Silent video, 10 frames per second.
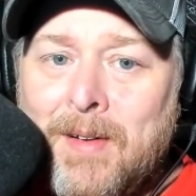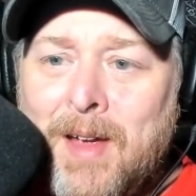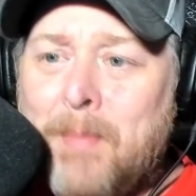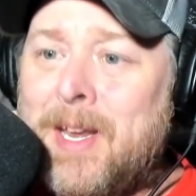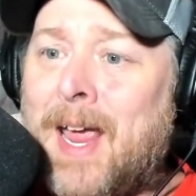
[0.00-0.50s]

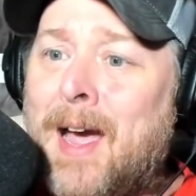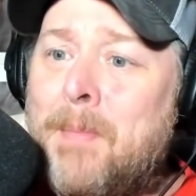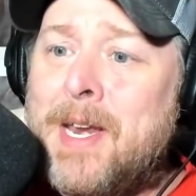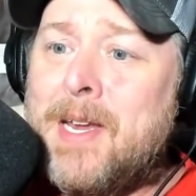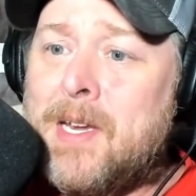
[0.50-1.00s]
I mean, how
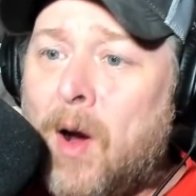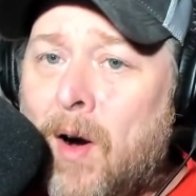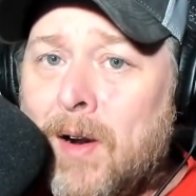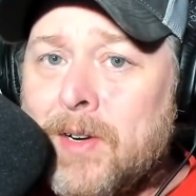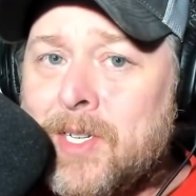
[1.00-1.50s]
many
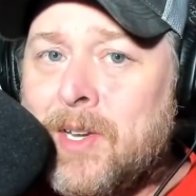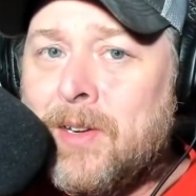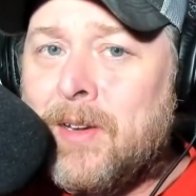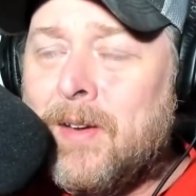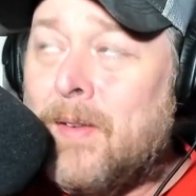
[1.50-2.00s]
yards
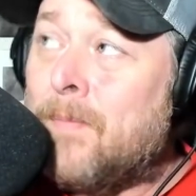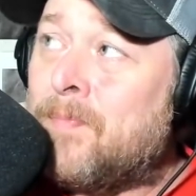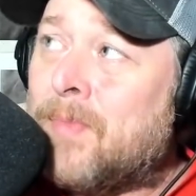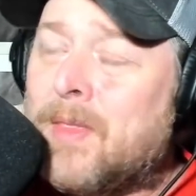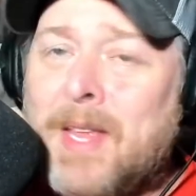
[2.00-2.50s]

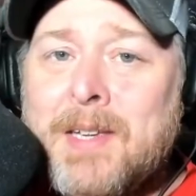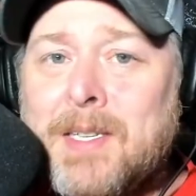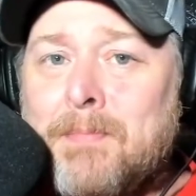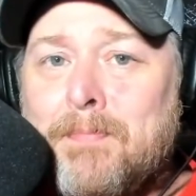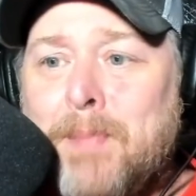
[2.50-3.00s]

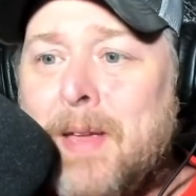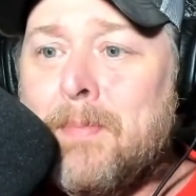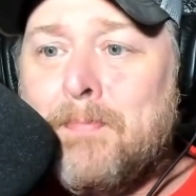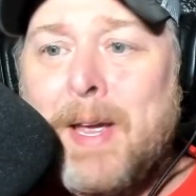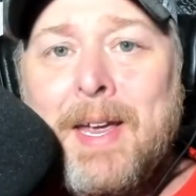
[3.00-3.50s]
does
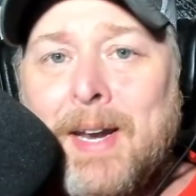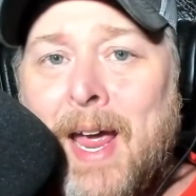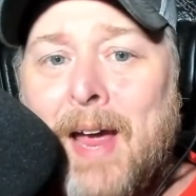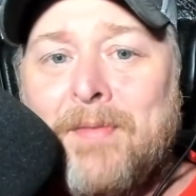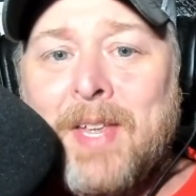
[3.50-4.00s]
Big Ben
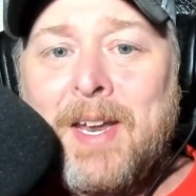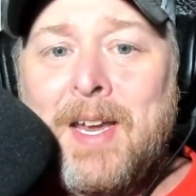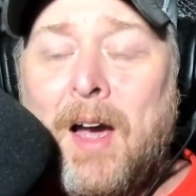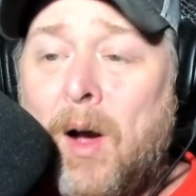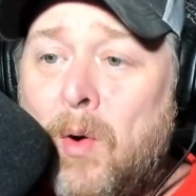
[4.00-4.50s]
have that
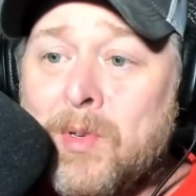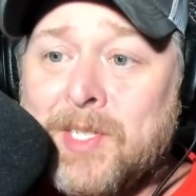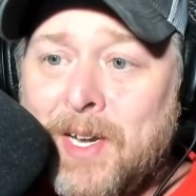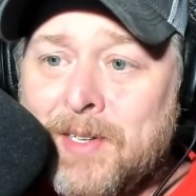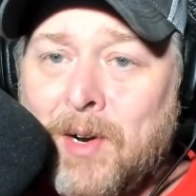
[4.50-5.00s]
he owes
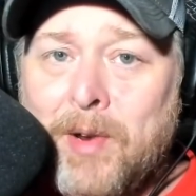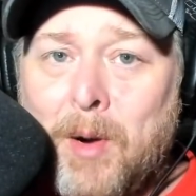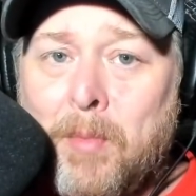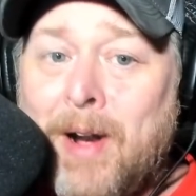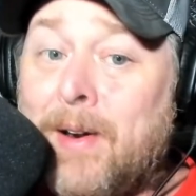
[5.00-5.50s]
to
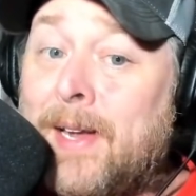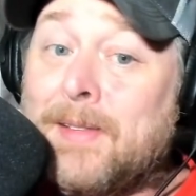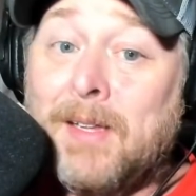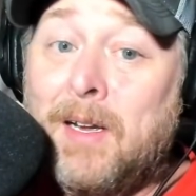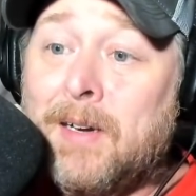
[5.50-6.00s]
Antonio Brown?
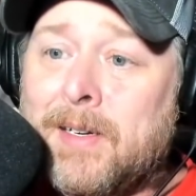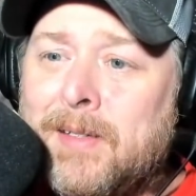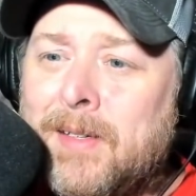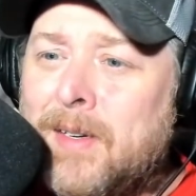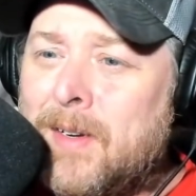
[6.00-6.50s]
And look,
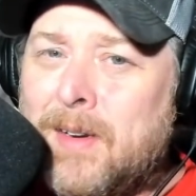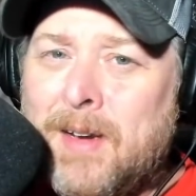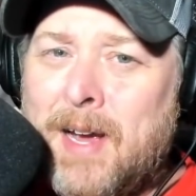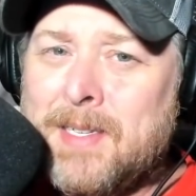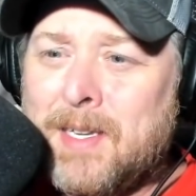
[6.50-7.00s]

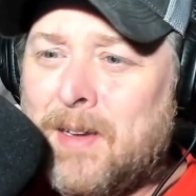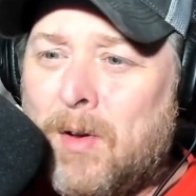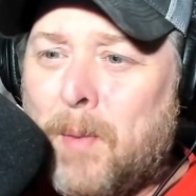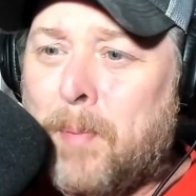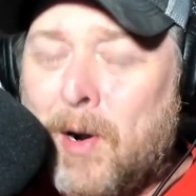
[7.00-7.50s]
as
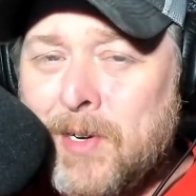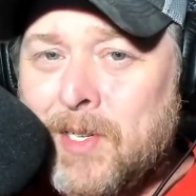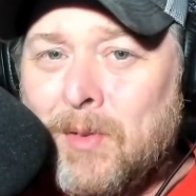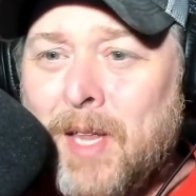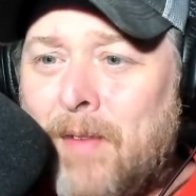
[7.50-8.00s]
on a
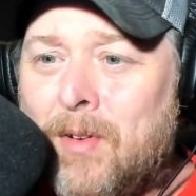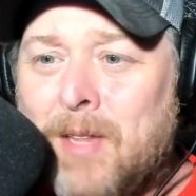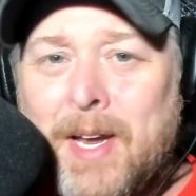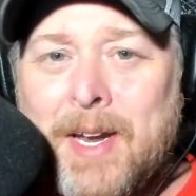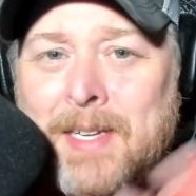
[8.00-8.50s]
personal level,
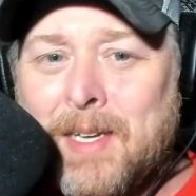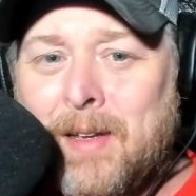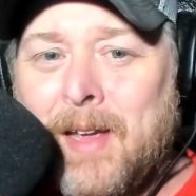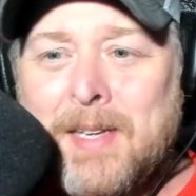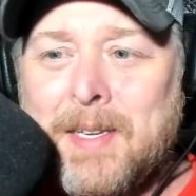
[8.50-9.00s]
like as
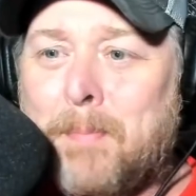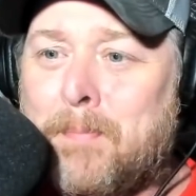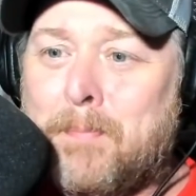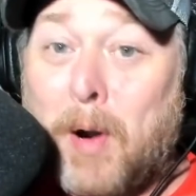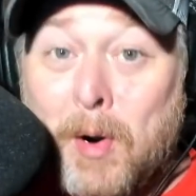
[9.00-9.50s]
a
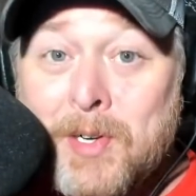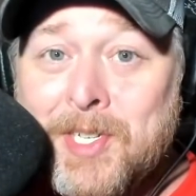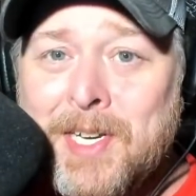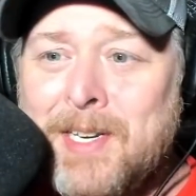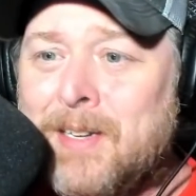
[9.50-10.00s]

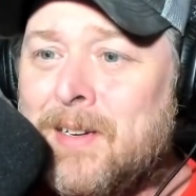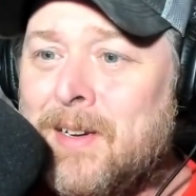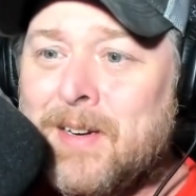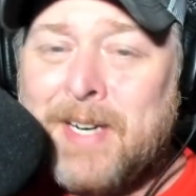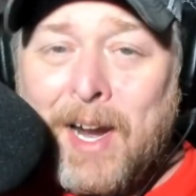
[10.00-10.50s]
person,
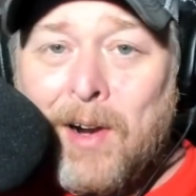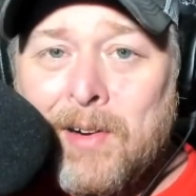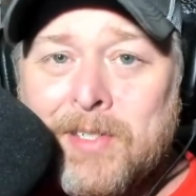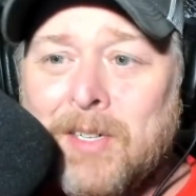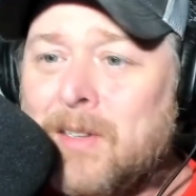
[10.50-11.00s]

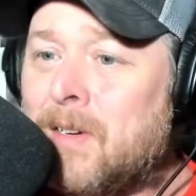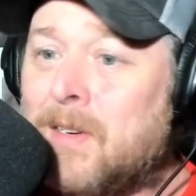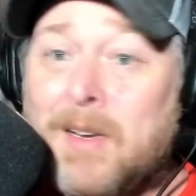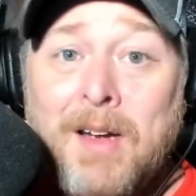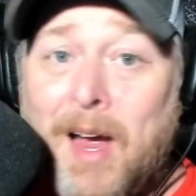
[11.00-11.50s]
character,
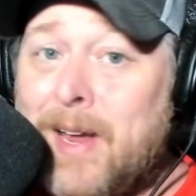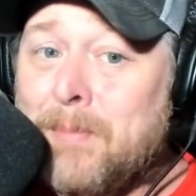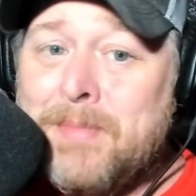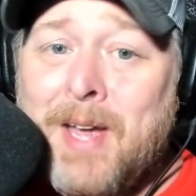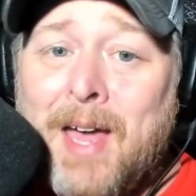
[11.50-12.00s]
I
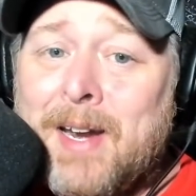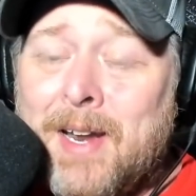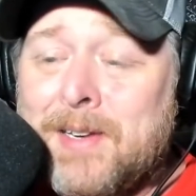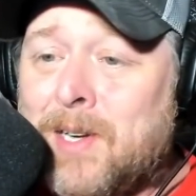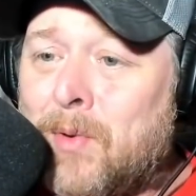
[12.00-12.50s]
am not an
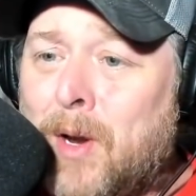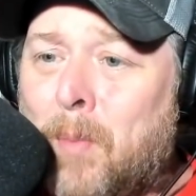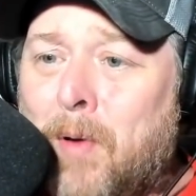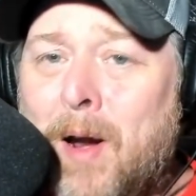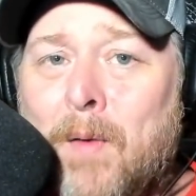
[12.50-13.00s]
Antonio
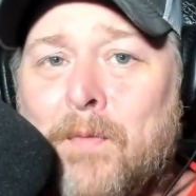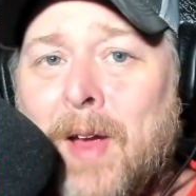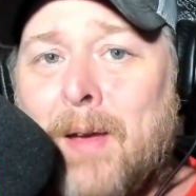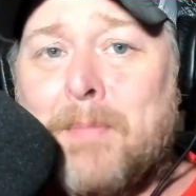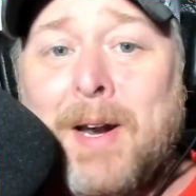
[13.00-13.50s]
Brown
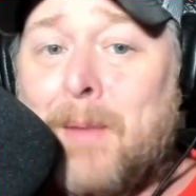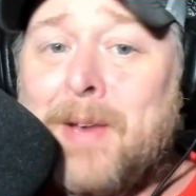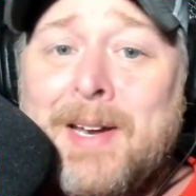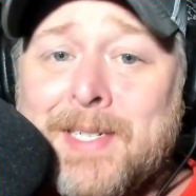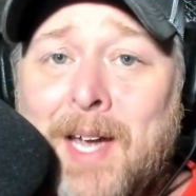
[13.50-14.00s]
fan, but I'm
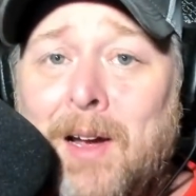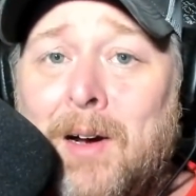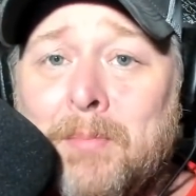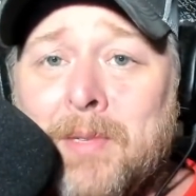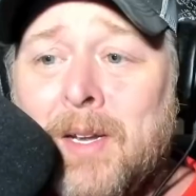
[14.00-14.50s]
not
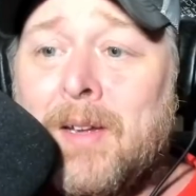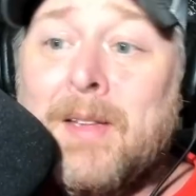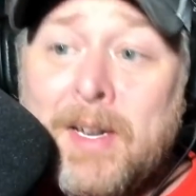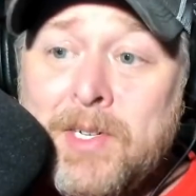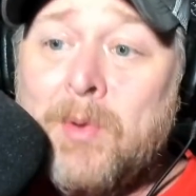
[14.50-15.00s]
dumb.
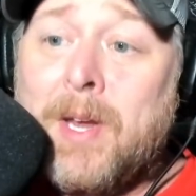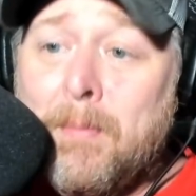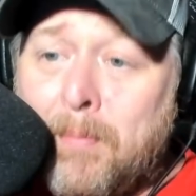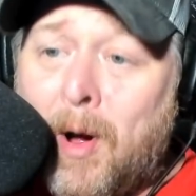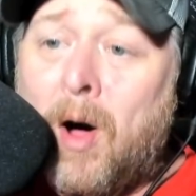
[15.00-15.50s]
That dude
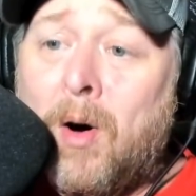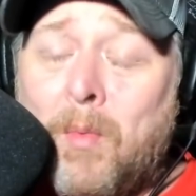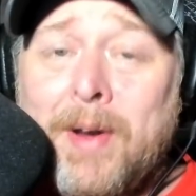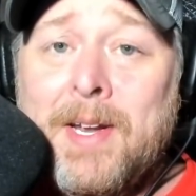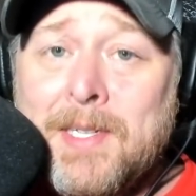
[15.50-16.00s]
can ball
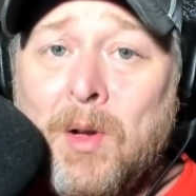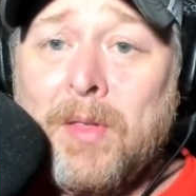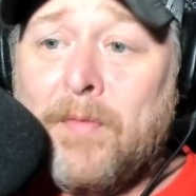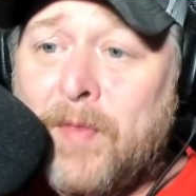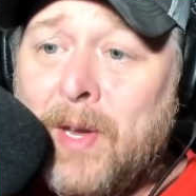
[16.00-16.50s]
when he's on
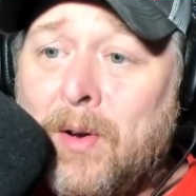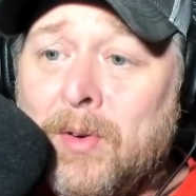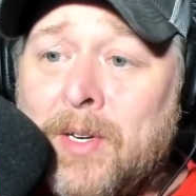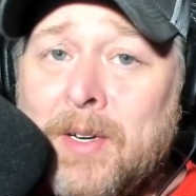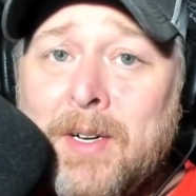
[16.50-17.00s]
the
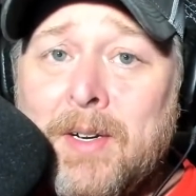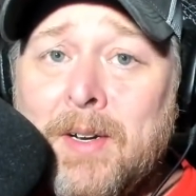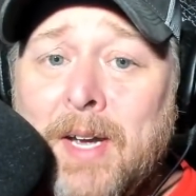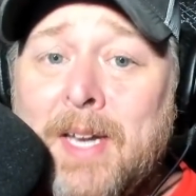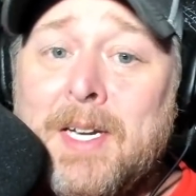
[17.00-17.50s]
field,
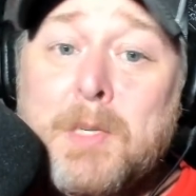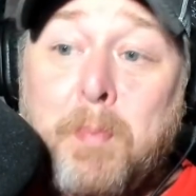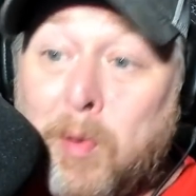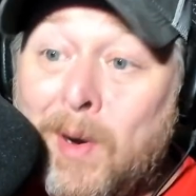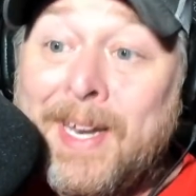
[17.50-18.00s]
and he's
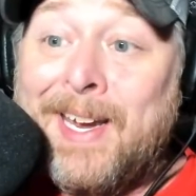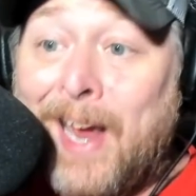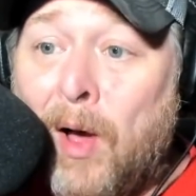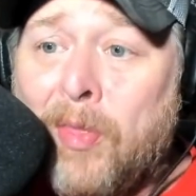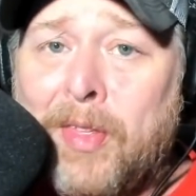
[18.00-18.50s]
pretty
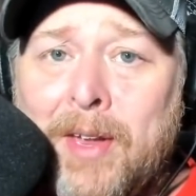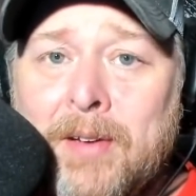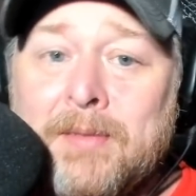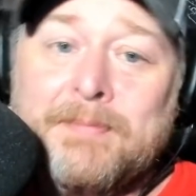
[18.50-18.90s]
healthy.